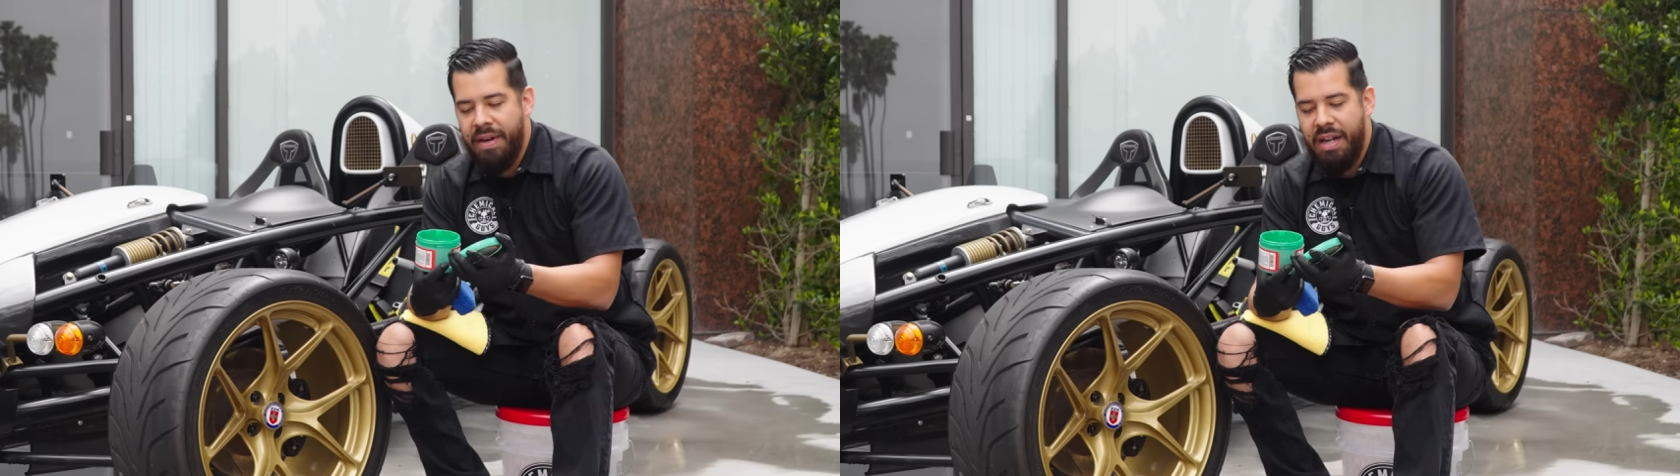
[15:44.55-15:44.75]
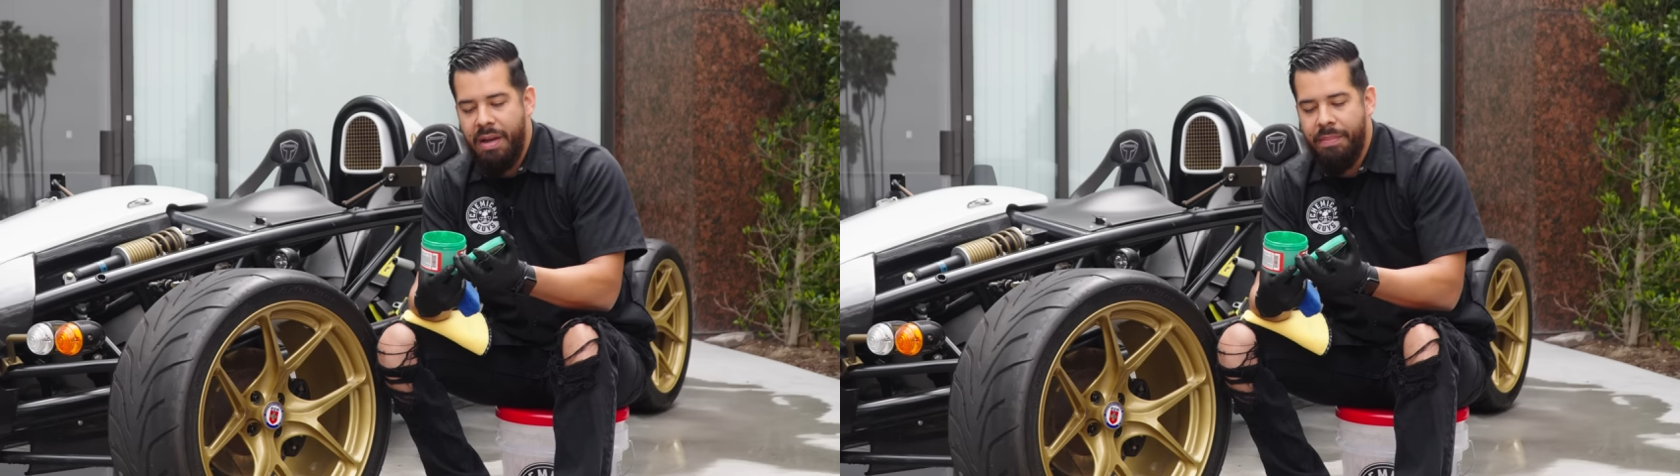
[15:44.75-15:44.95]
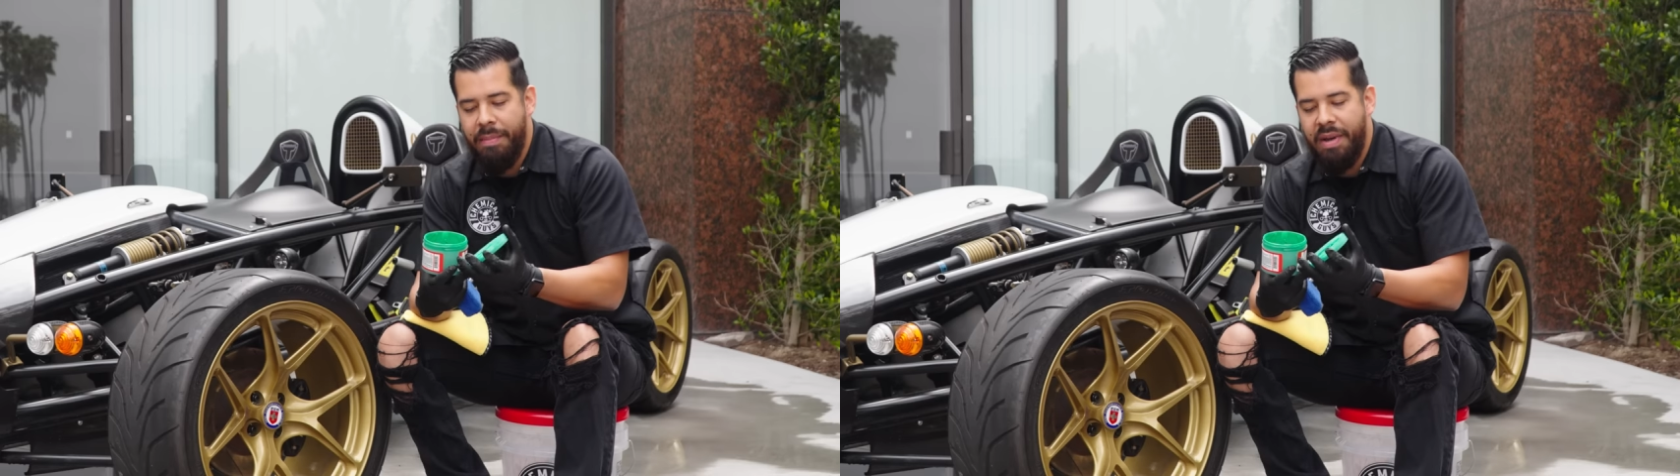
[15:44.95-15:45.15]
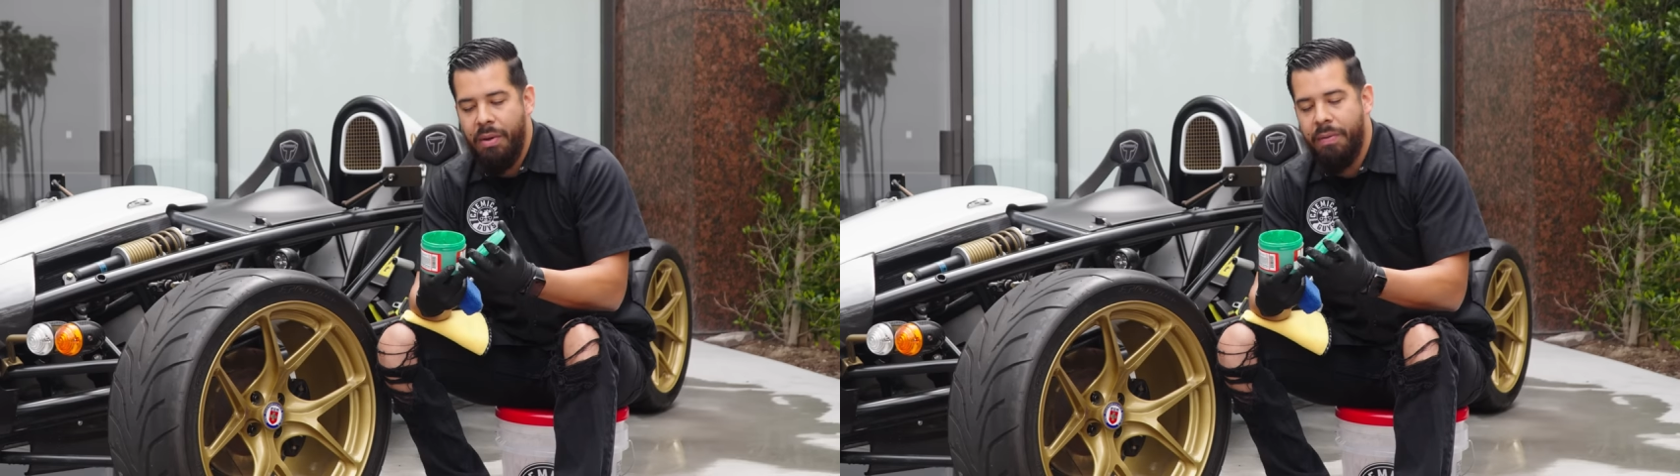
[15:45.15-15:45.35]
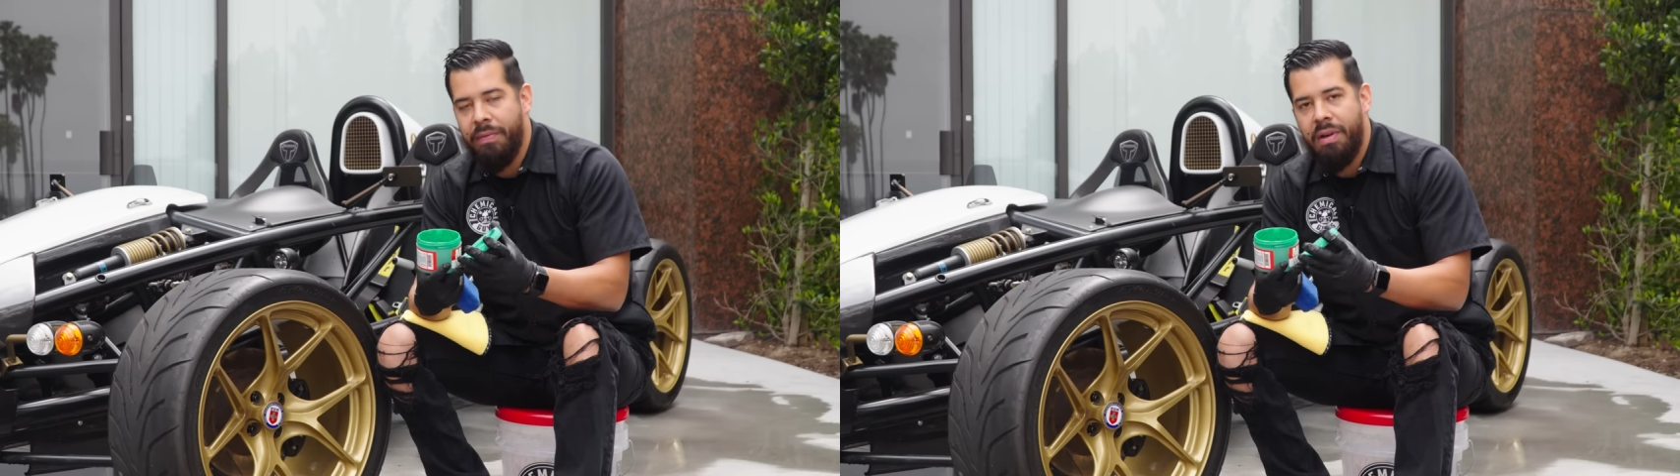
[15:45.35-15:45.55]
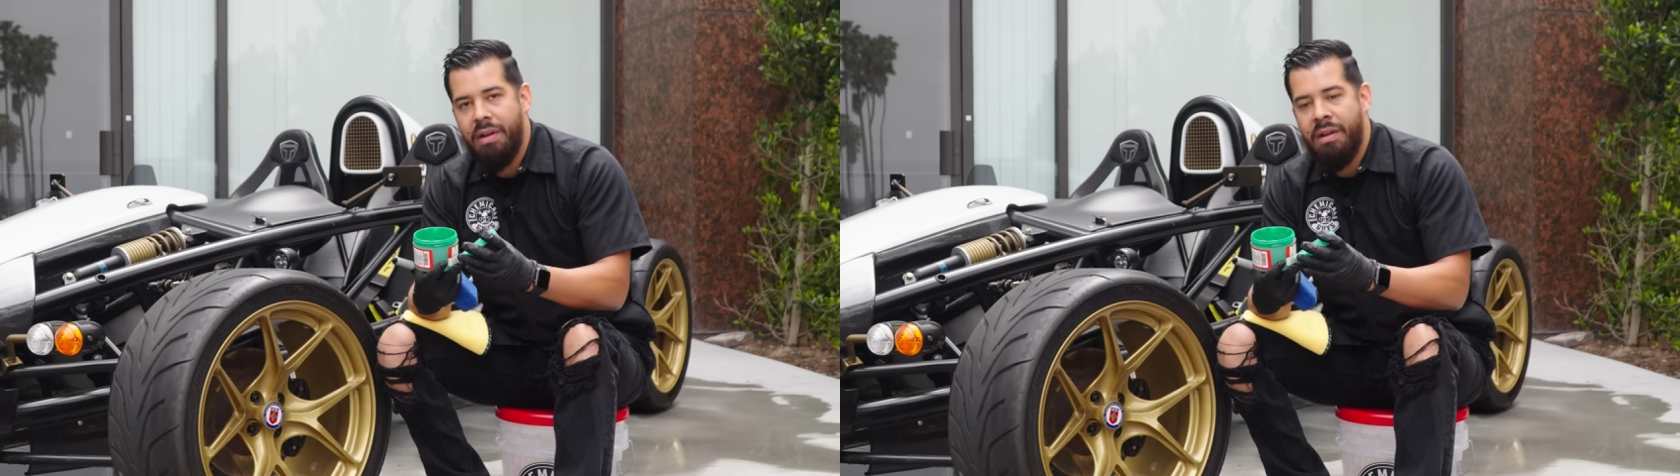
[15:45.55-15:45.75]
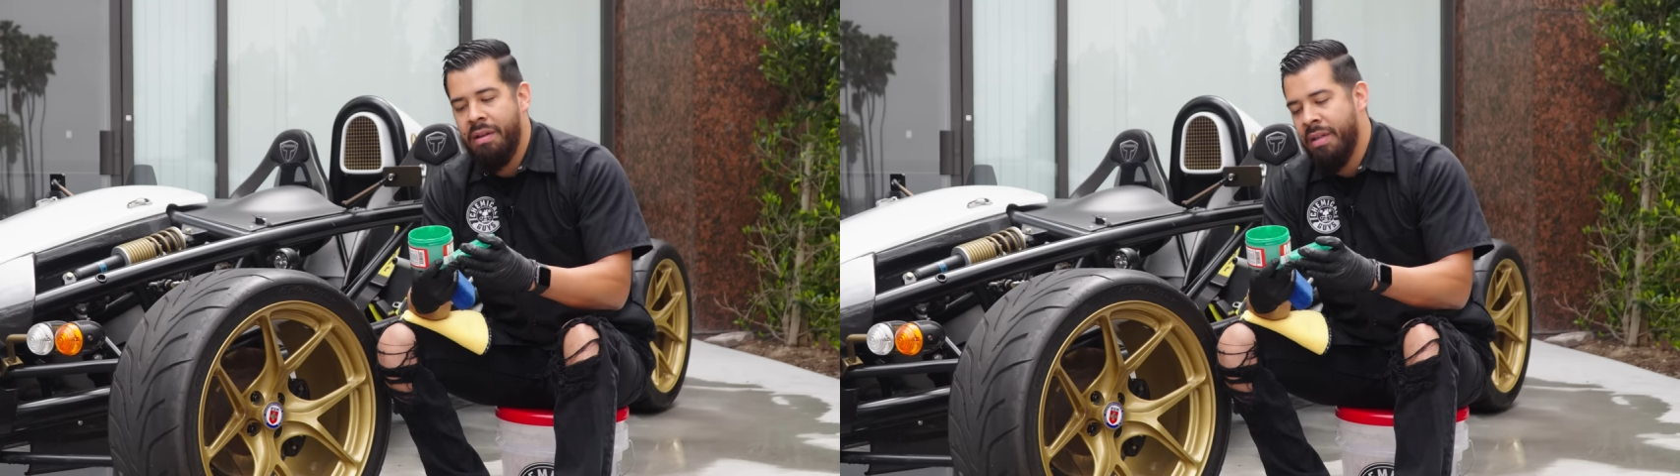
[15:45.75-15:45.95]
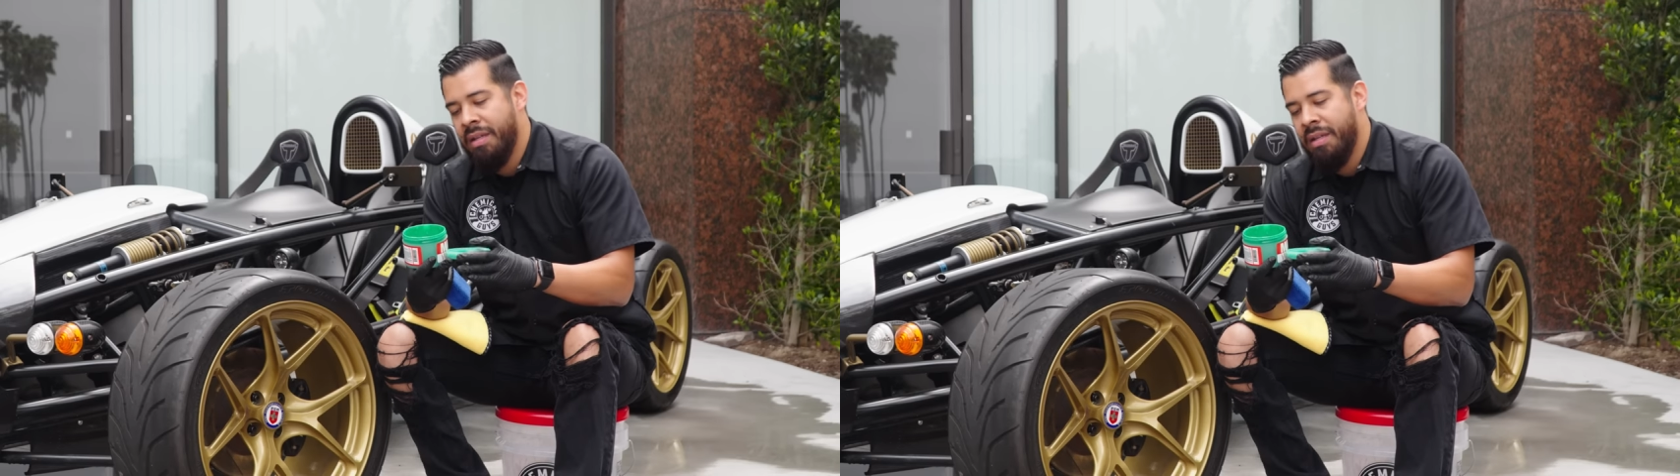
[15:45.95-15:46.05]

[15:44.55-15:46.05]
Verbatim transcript: right now, but my overall,